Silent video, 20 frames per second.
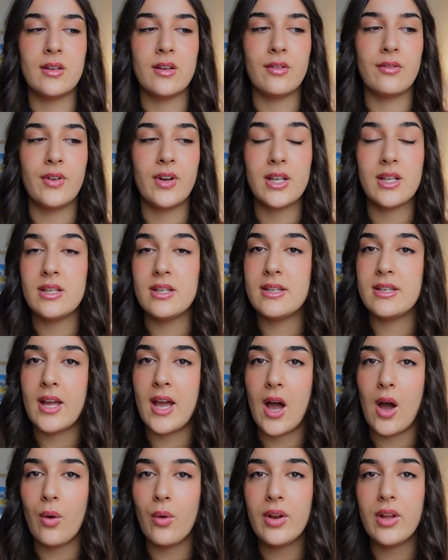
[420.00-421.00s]
written
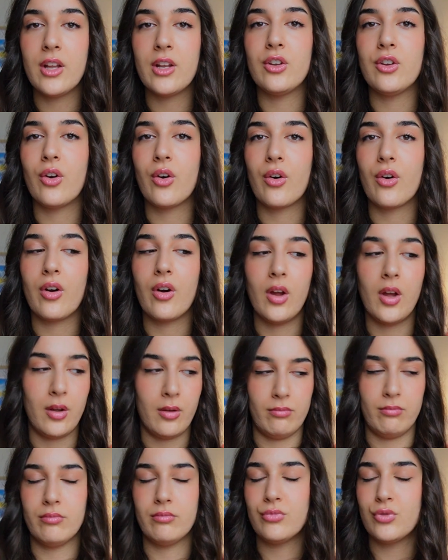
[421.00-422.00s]
down in your
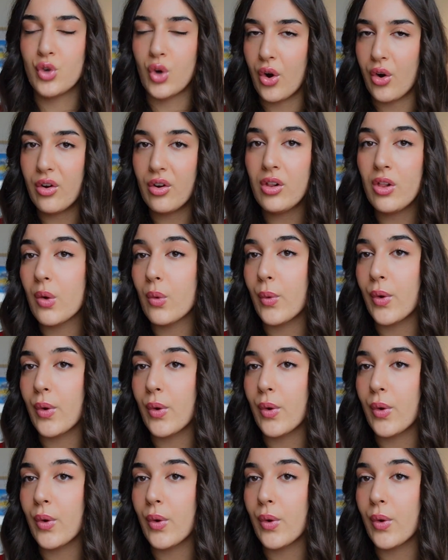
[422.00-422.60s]
journal,